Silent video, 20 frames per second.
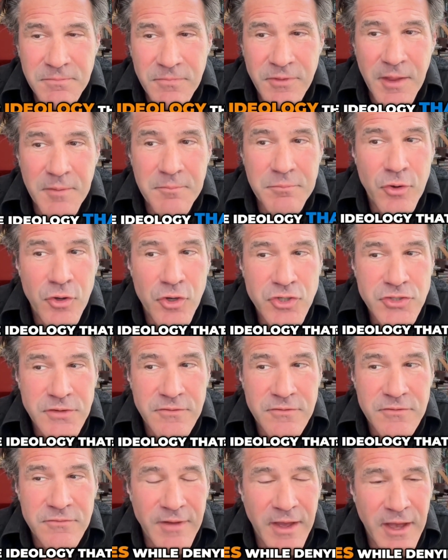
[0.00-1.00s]
that pushes
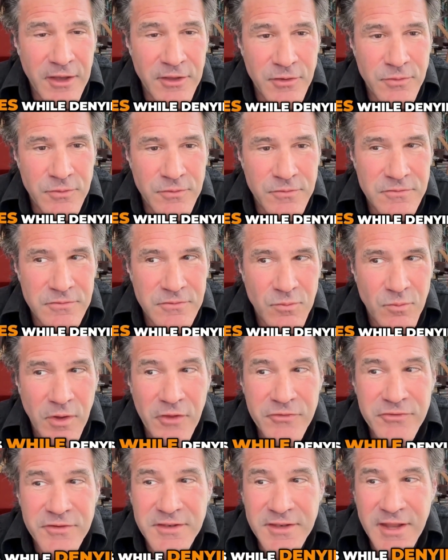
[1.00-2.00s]
values while
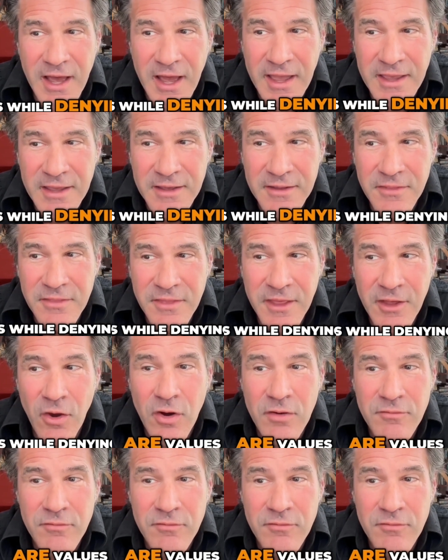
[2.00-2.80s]
denying they are